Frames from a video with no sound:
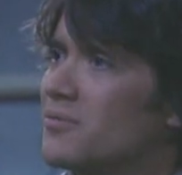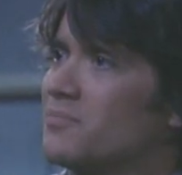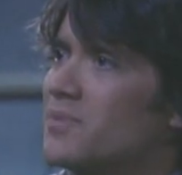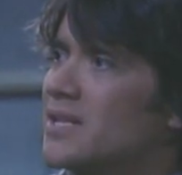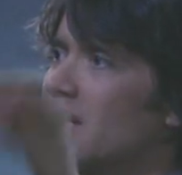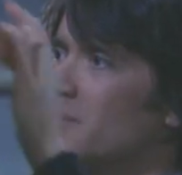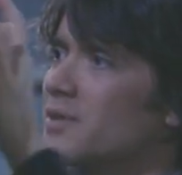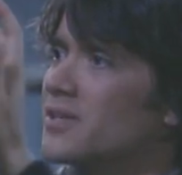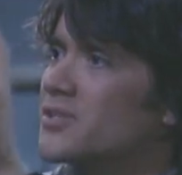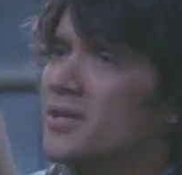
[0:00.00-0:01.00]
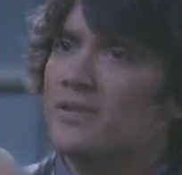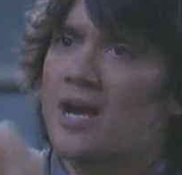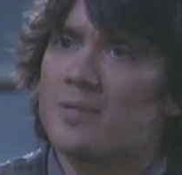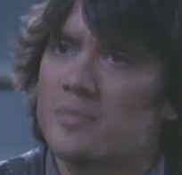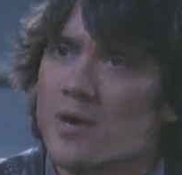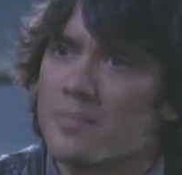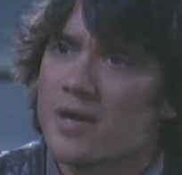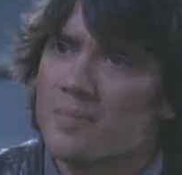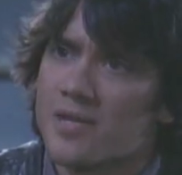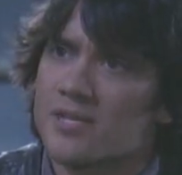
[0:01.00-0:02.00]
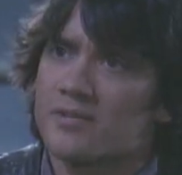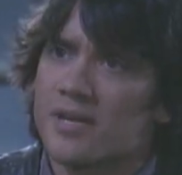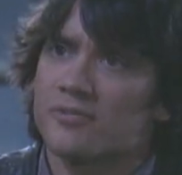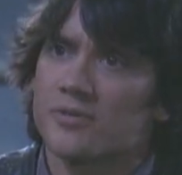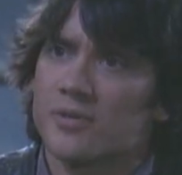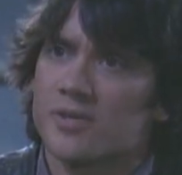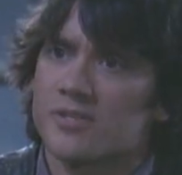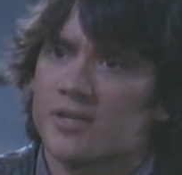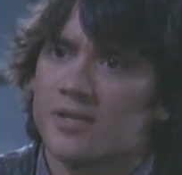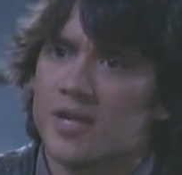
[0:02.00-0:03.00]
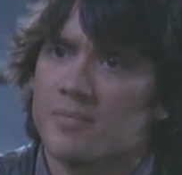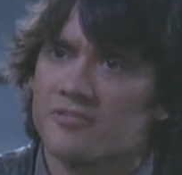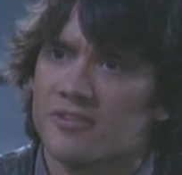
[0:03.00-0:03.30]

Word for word: would be like because you never got me a puppy. I begged you every day for two years and you got me a